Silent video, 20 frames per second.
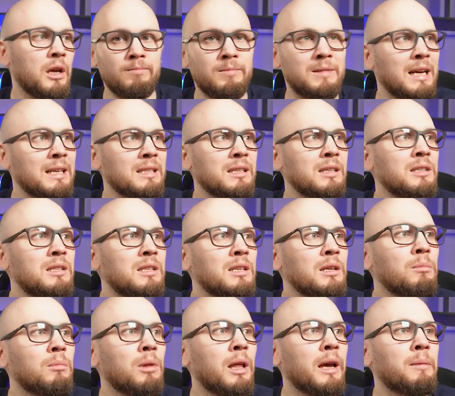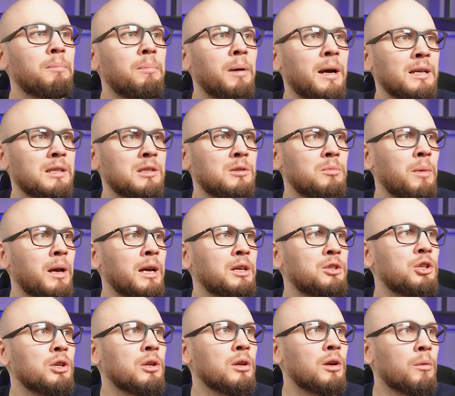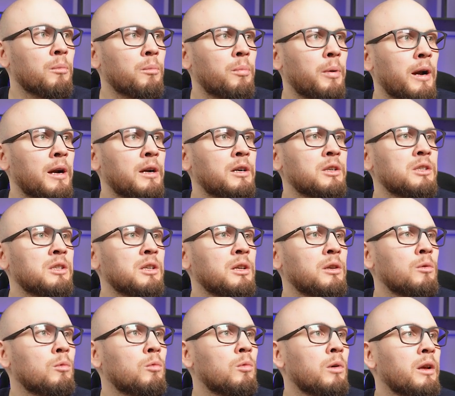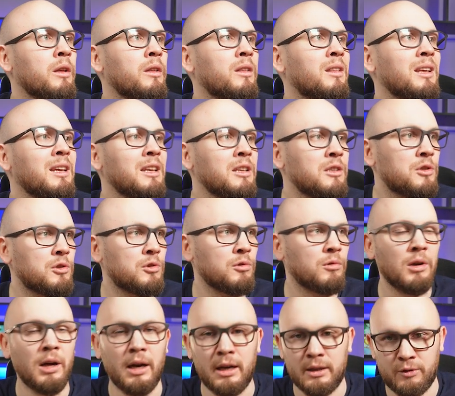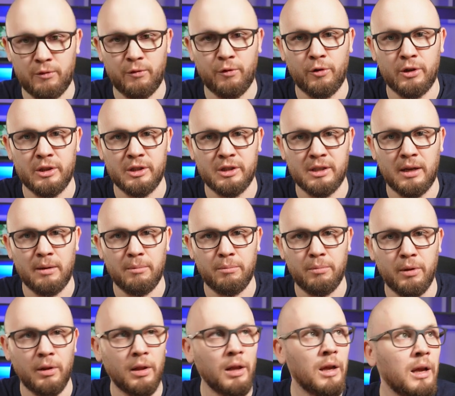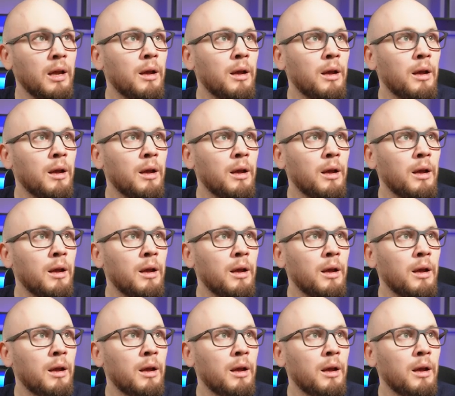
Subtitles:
doesn't seem like best match in comparison with these two guys, for example.